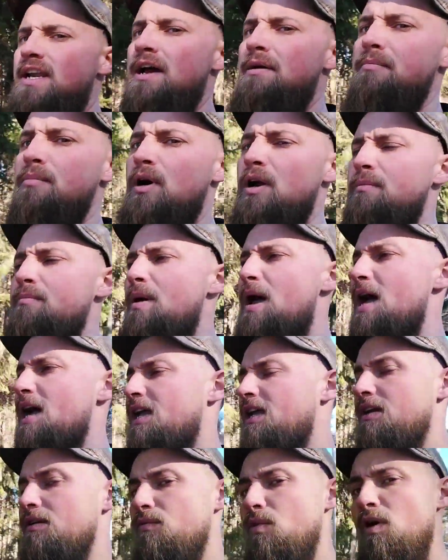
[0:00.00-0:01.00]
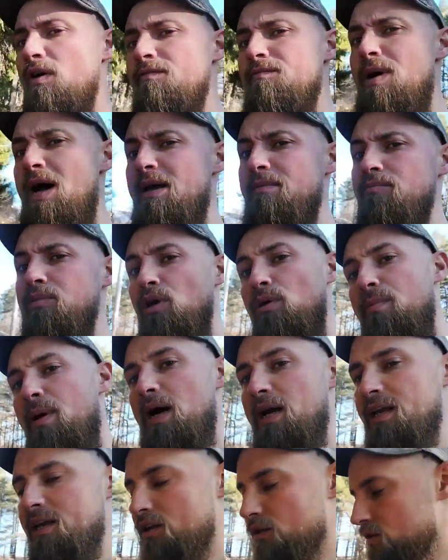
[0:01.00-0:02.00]
not bred back in one of my blue buck
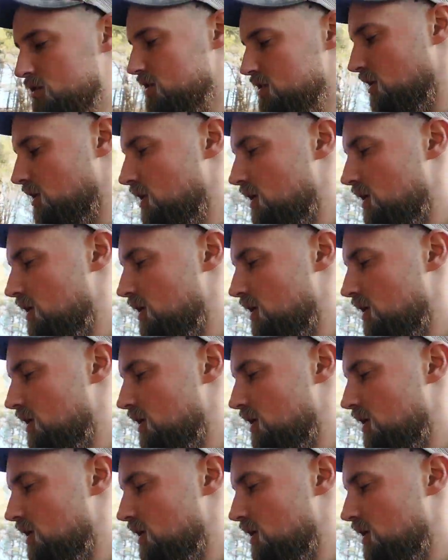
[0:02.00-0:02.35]
gilts,